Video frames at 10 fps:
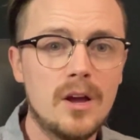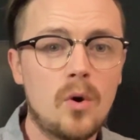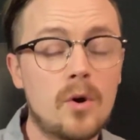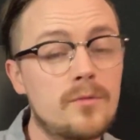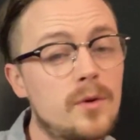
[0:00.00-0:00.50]

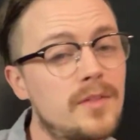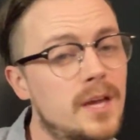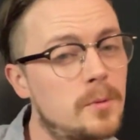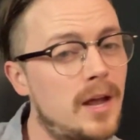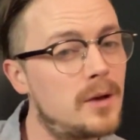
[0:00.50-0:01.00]
Or if we think
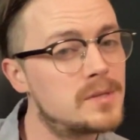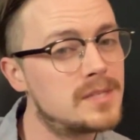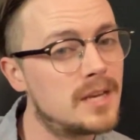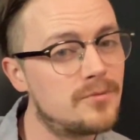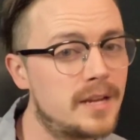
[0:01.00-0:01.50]
about how
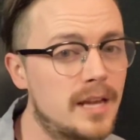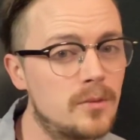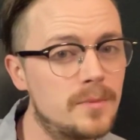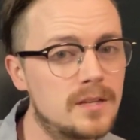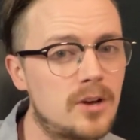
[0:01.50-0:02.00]
Siegfried
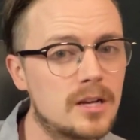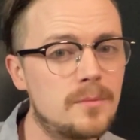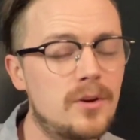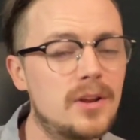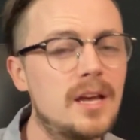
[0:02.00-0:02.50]
Engelmann talked
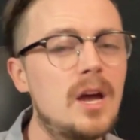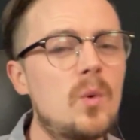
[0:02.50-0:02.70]
about it,